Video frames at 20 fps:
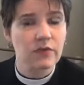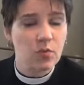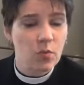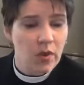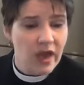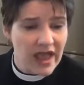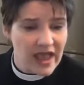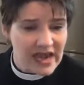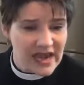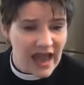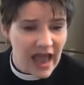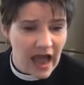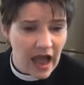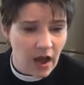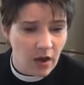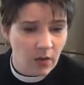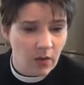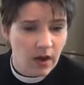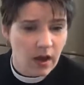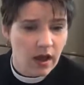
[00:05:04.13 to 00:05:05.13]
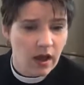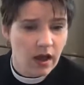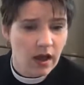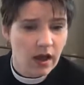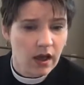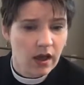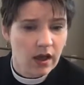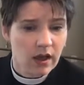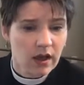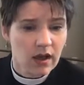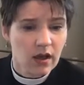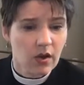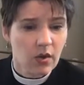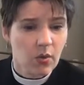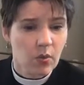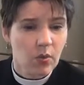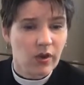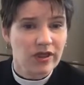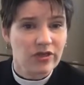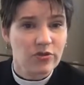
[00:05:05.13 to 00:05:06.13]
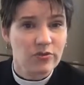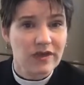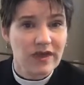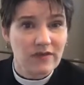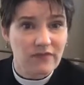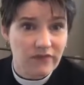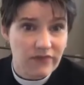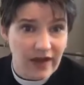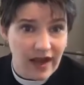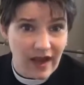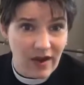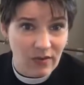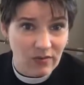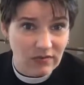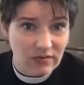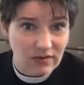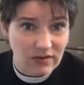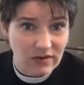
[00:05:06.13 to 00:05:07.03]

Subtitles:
way now. when you get found,